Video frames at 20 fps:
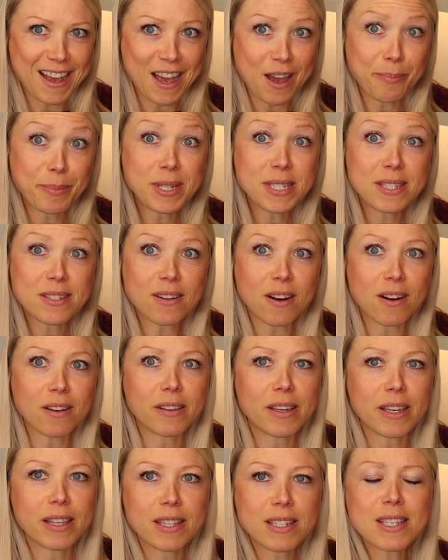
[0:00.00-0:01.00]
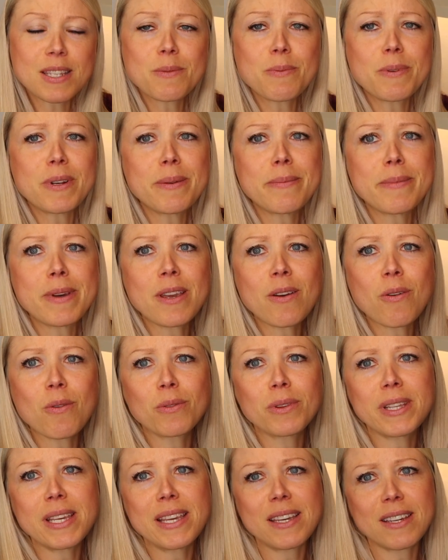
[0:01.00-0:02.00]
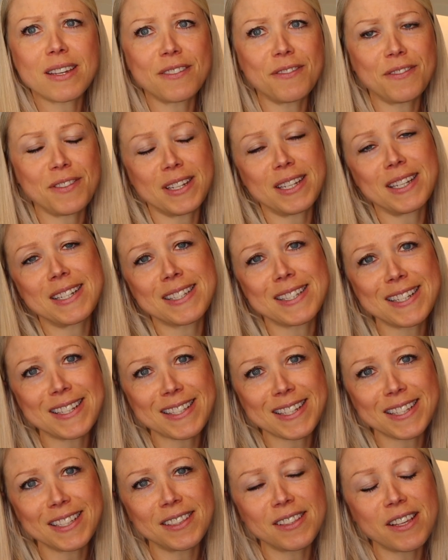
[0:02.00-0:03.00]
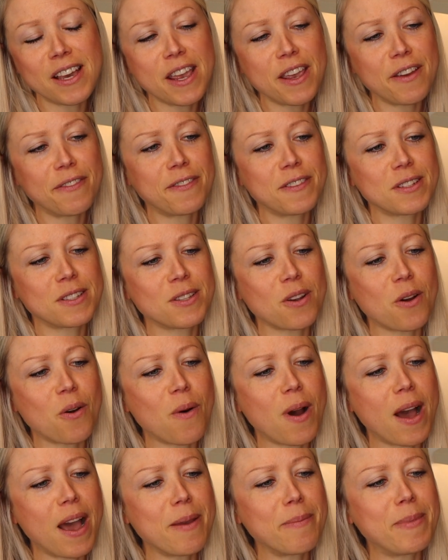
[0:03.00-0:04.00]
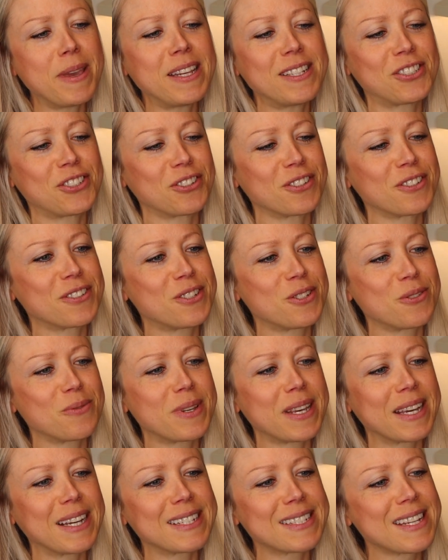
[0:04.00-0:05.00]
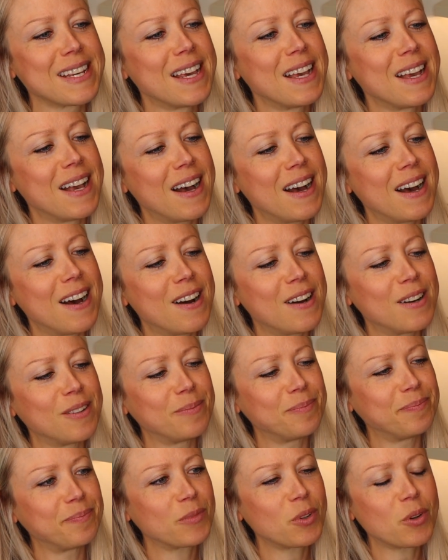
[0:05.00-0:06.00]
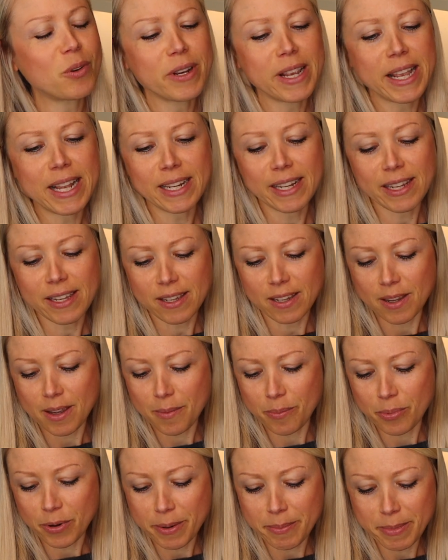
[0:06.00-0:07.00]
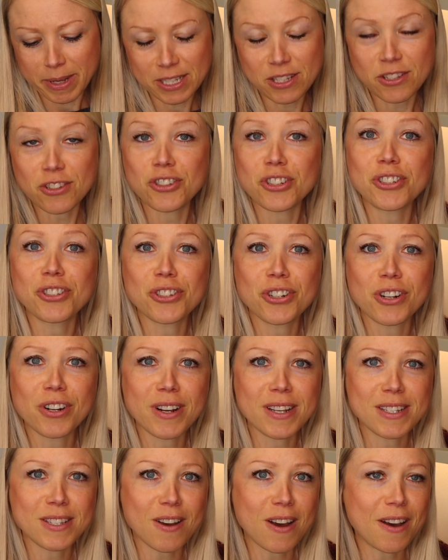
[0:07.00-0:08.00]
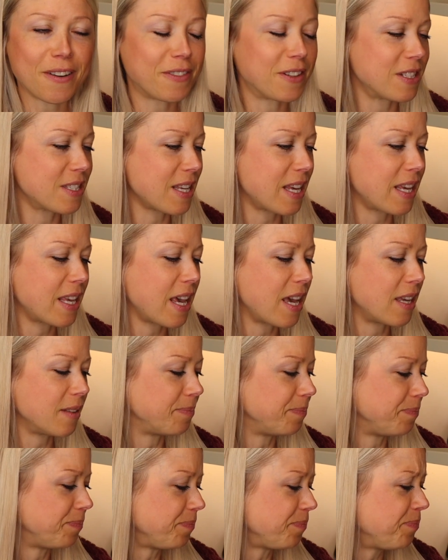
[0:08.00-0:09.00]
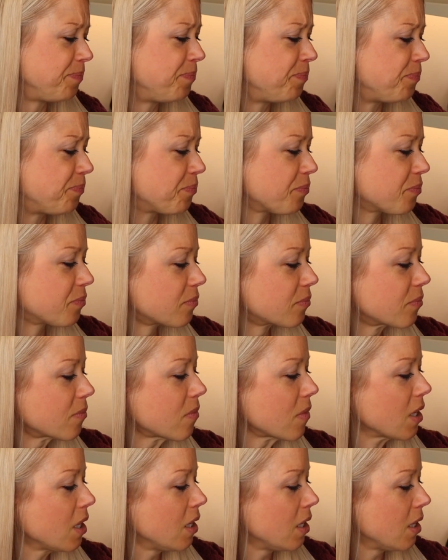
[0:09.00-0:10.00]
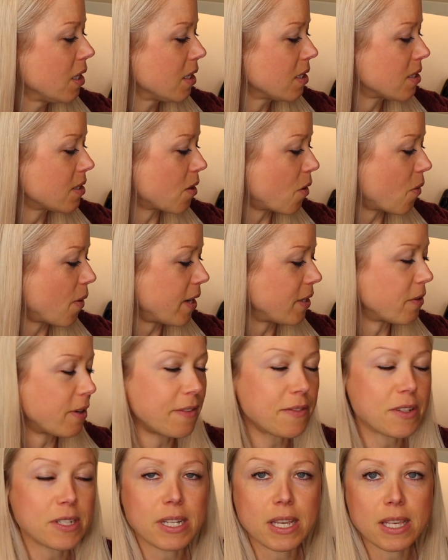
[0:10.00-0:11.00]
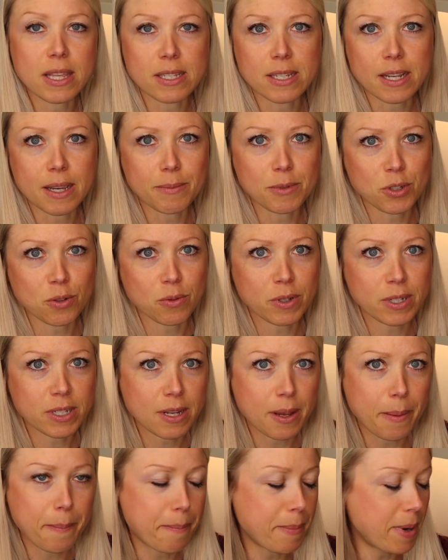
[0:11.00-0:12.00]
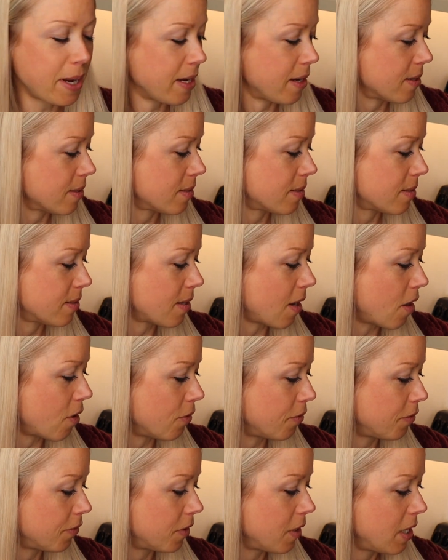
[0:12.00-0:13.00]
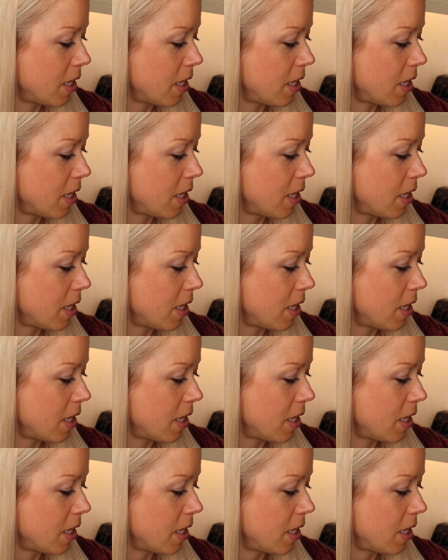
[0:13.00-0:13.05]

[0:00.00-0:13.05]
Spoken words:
minced garlic. This is one of my only conveniences in life, so I make sure to get organic pre-minced ginger as often as I can. So I don't have to take the time to do it myself.